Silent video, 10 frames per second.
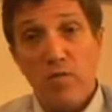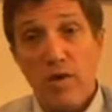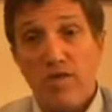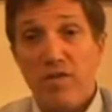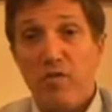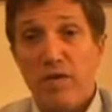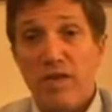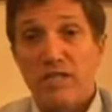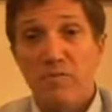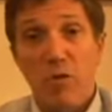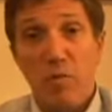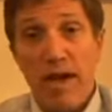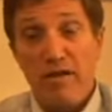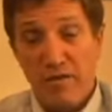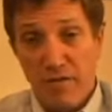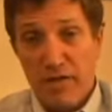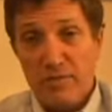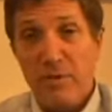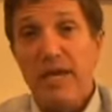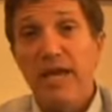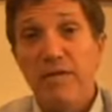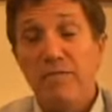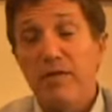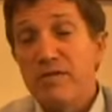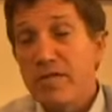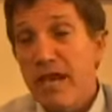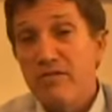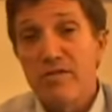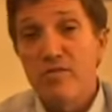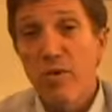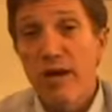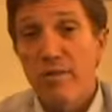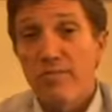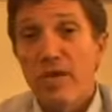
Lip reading: with a small microphone that's picking up those sounds as well.